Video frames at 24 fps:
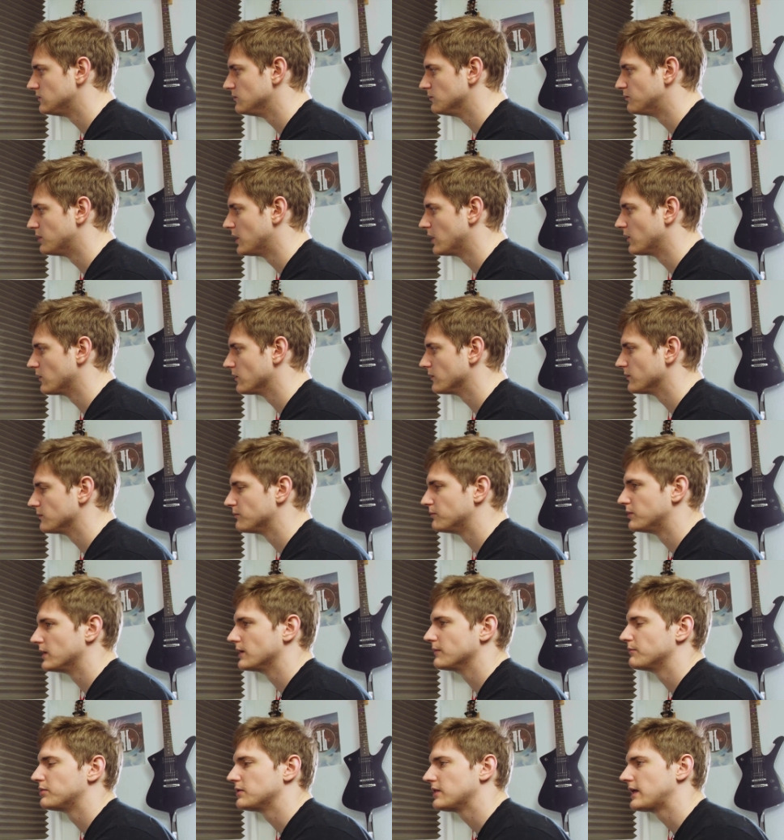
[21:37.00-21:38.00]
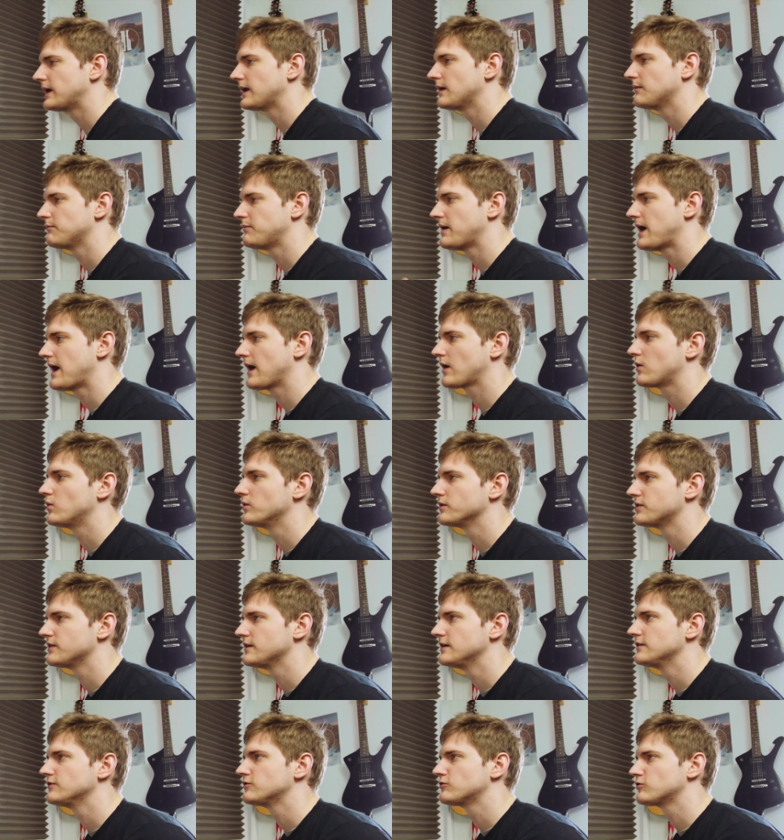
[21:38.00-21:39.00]
but play it back
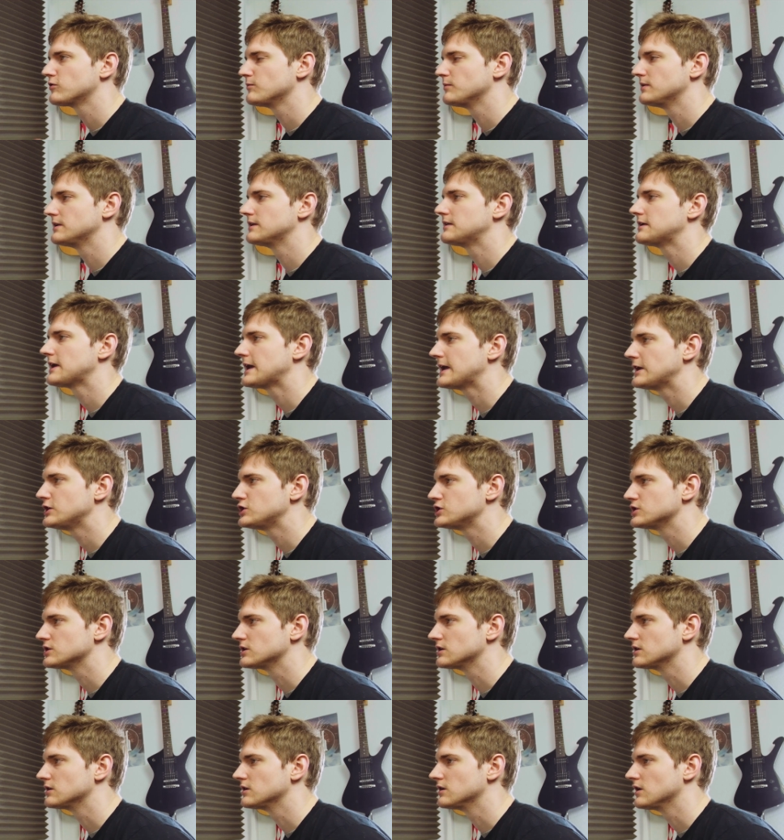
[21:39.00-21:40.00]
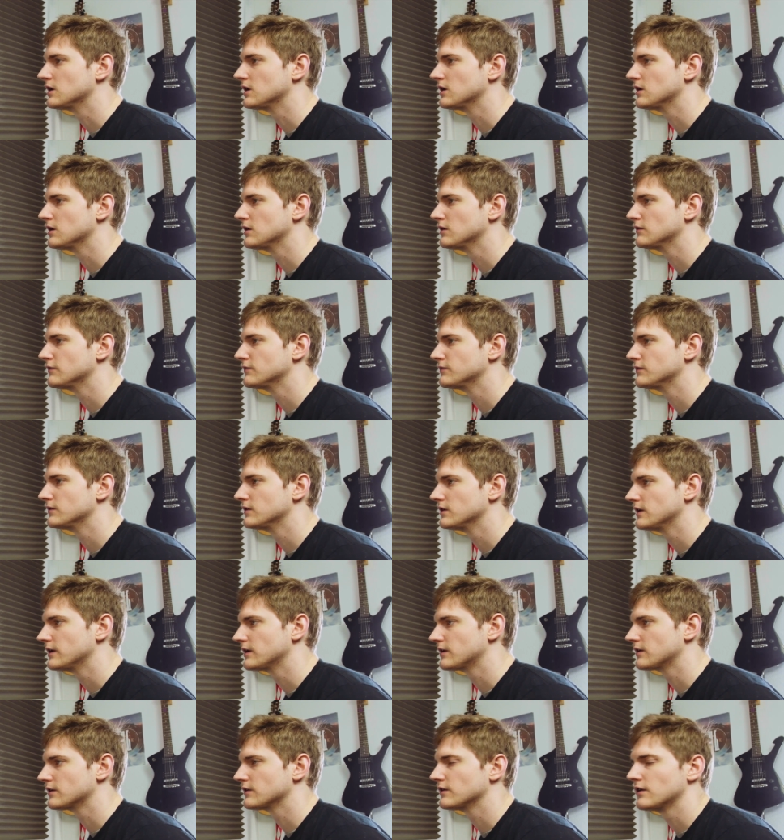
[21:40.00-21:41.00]
with instrumentation of
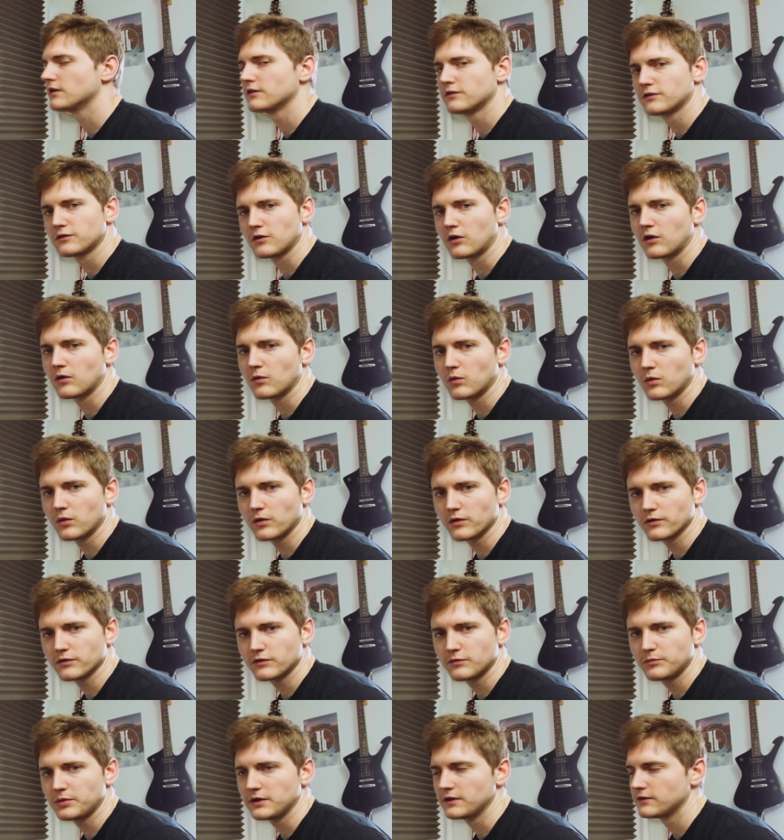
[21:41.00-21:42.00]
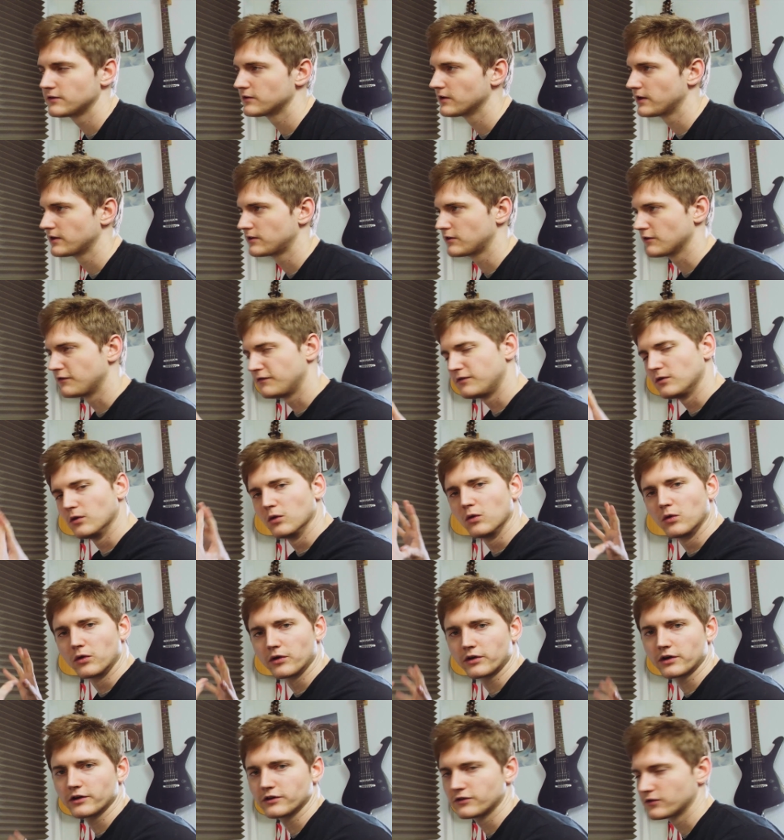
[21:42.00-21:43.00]
like a Star Wars piece, like the full
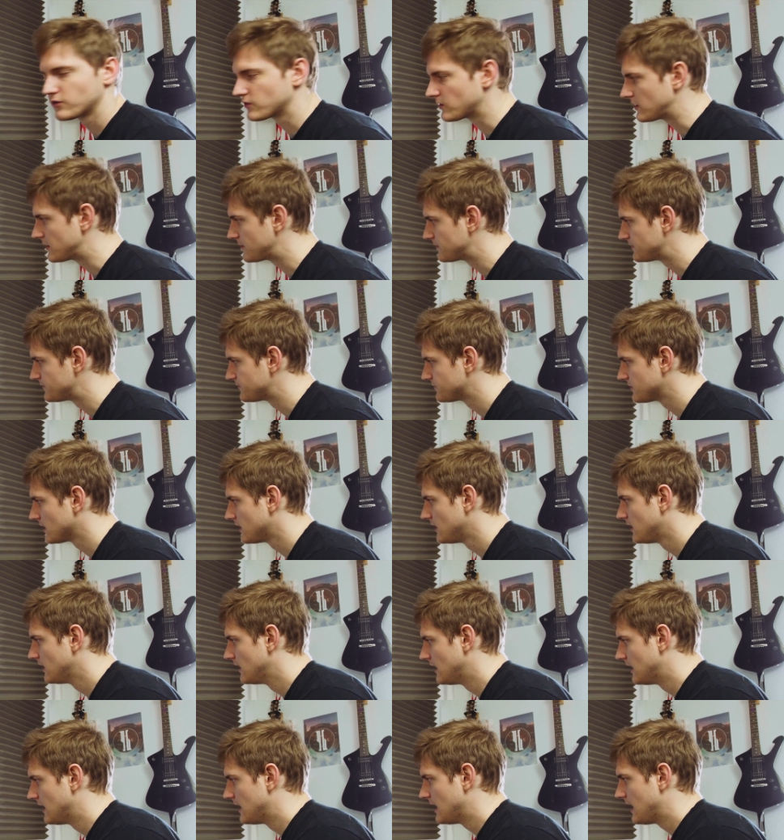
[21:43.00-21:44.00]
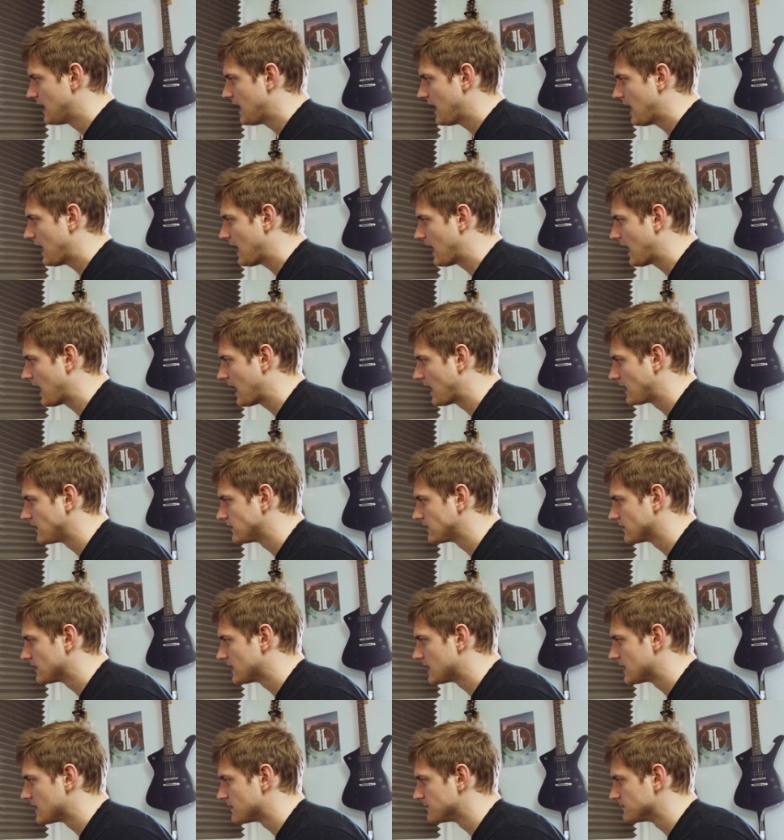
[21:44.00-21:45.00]
orchestra. And
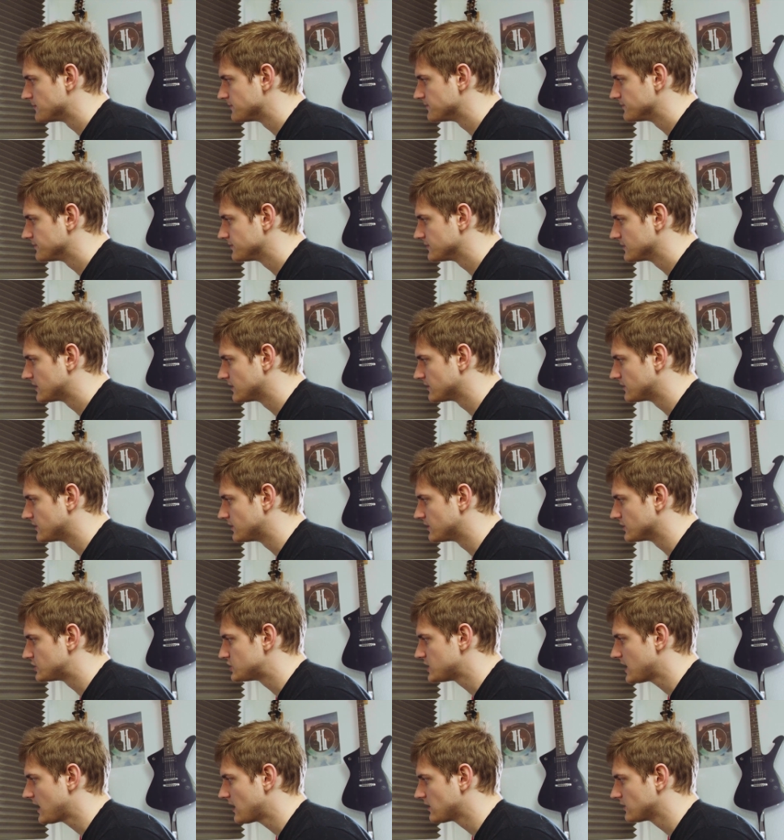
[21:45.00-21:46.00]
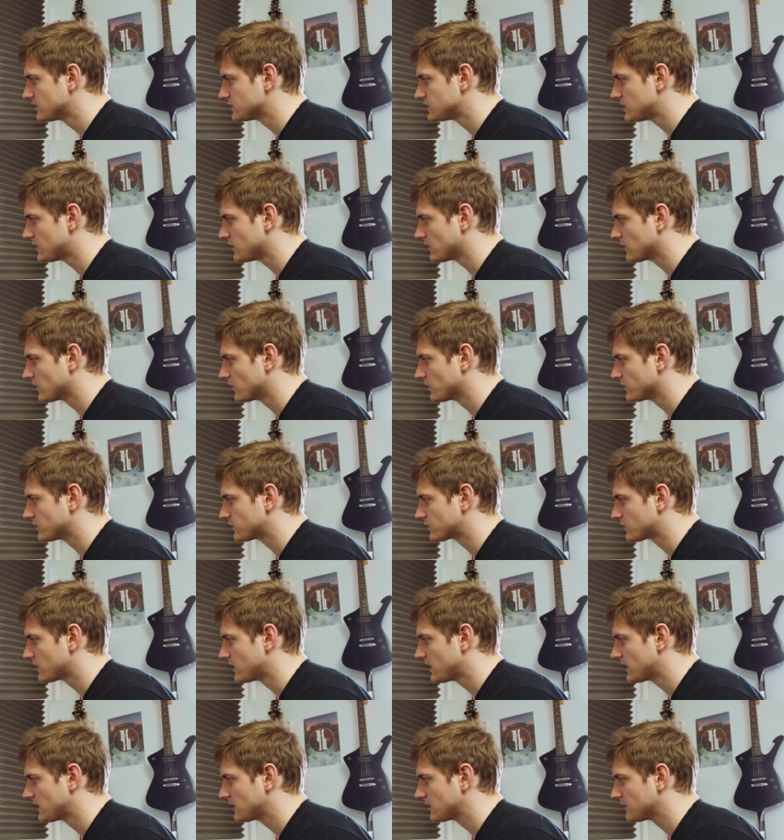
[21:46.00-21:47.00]
the challenge here was
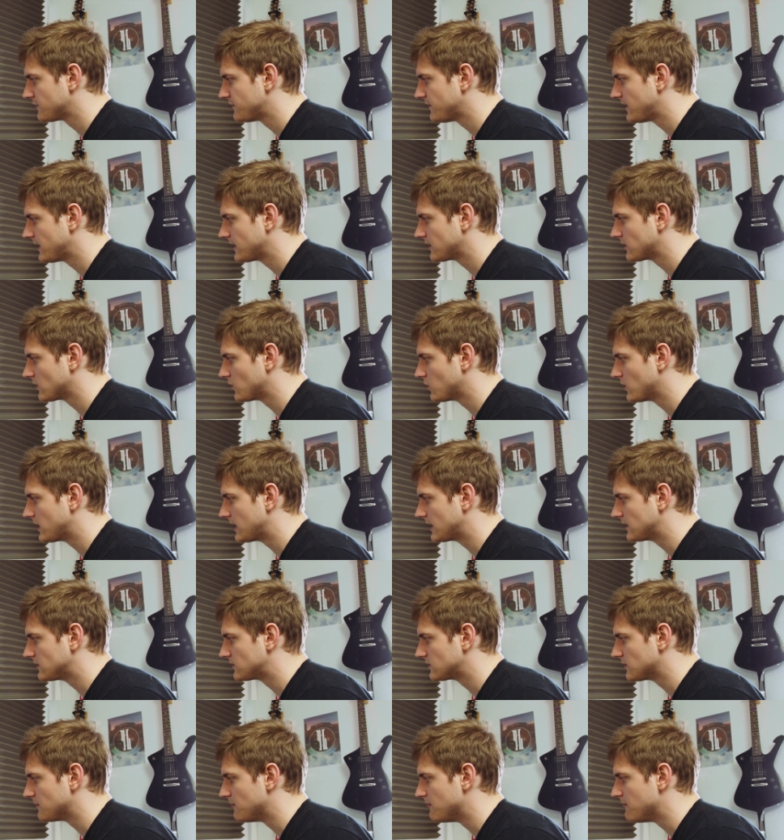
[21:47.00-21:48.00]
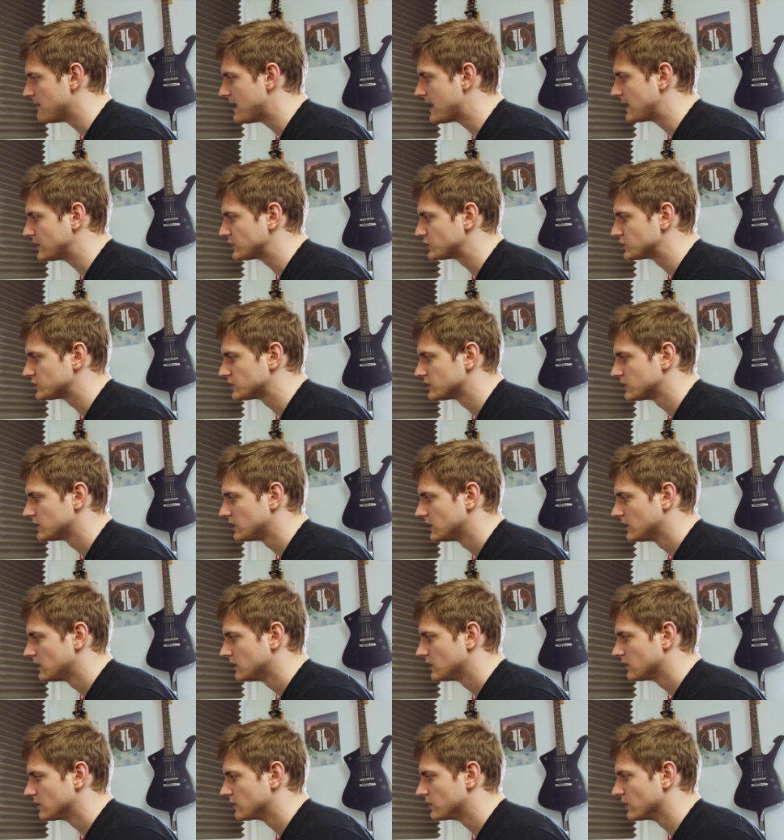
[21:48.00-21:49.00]
trying to find a way to mesh
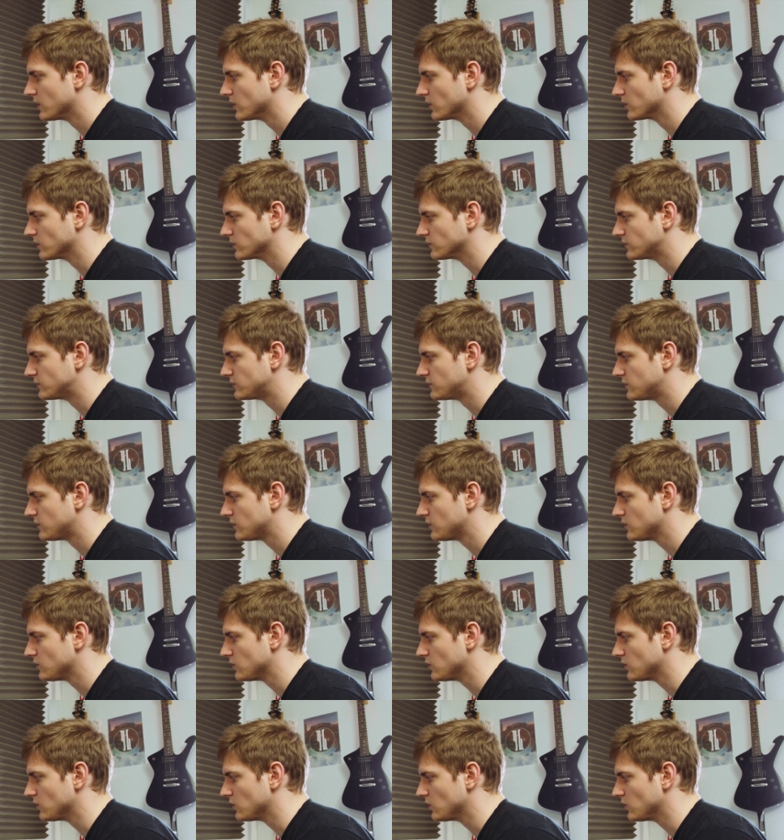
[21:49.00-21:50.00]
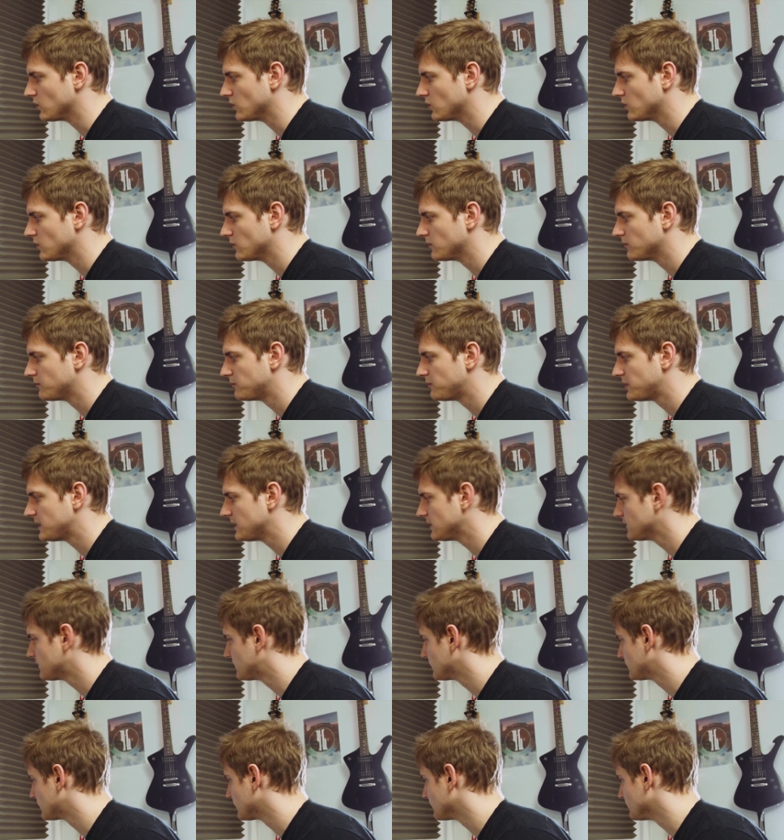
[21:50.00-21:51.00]
those two
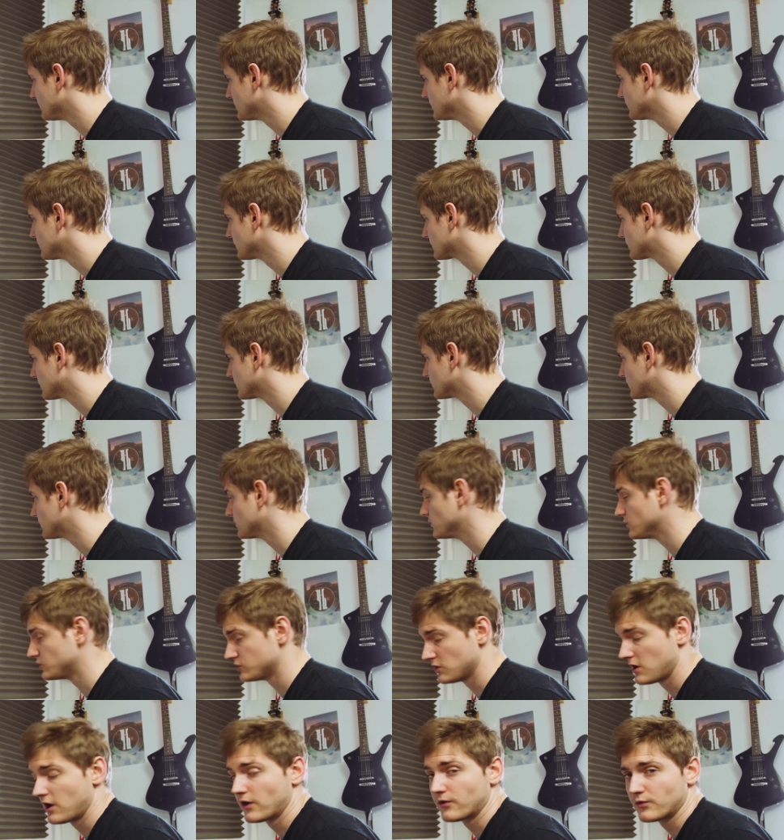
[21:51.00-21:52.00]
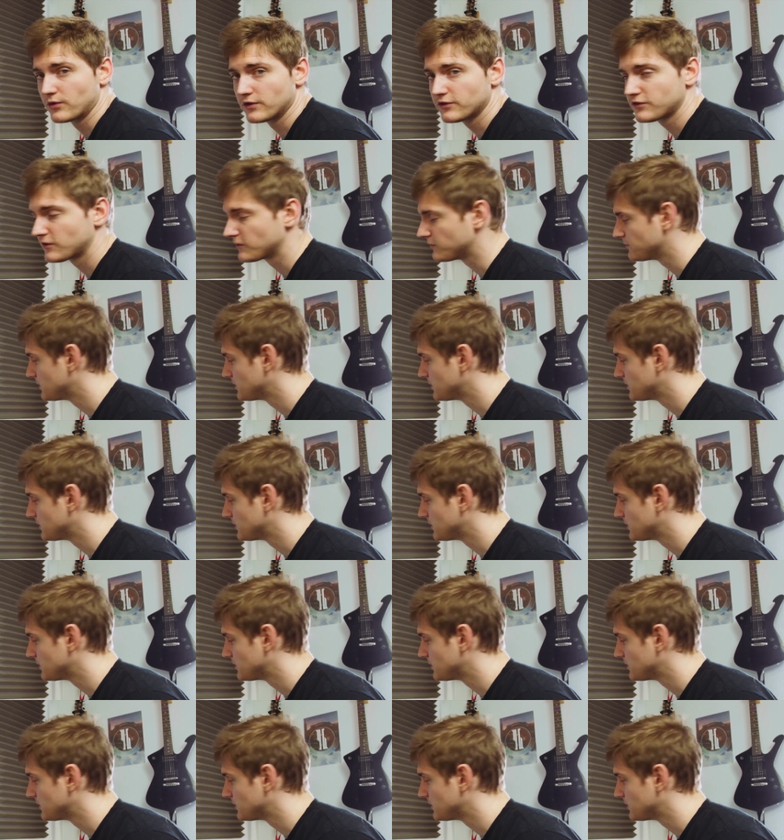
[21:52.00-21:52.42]
pieces of music, those two genres of